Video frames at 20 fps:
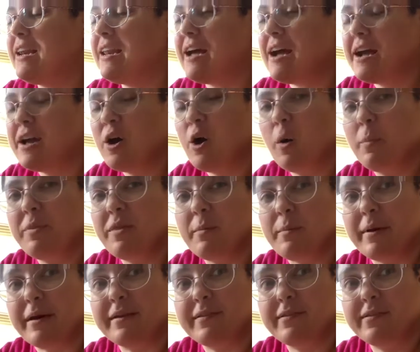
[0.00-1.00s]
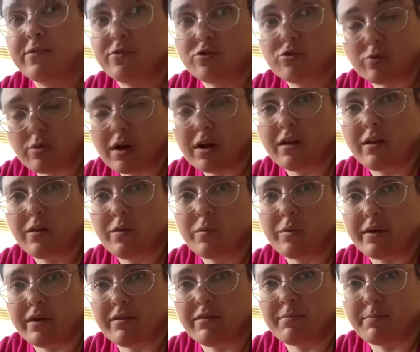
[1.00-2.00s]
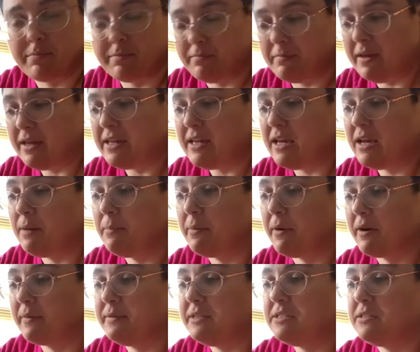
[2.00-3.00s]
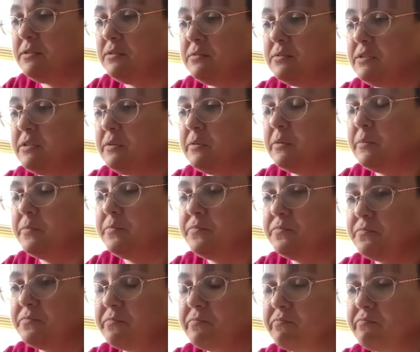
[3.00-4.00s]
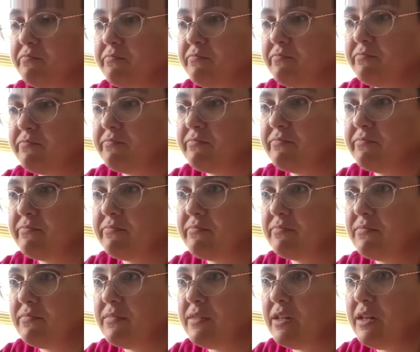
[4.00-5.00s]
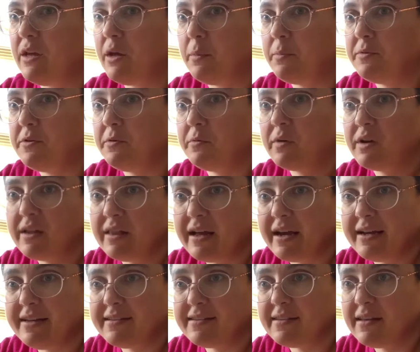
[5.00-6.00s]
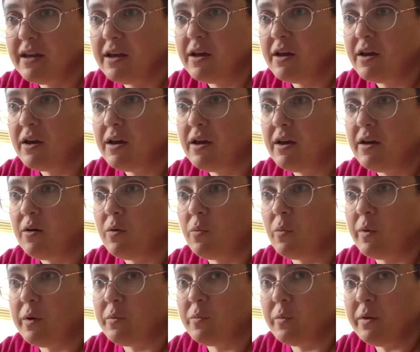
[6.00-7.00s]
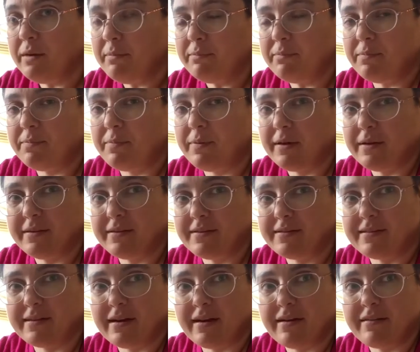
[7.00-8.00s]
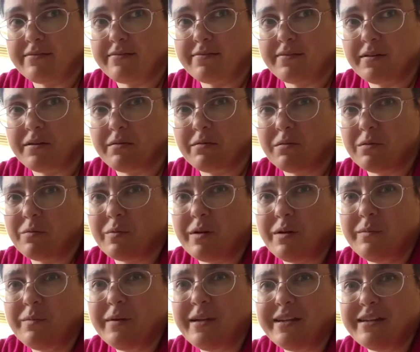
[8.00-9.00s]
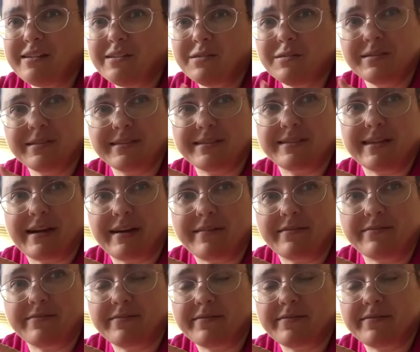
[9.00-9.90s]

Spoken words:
I hope that my struggle with making a Barbie tutu helped you realize when we build stuff or when we do stuff,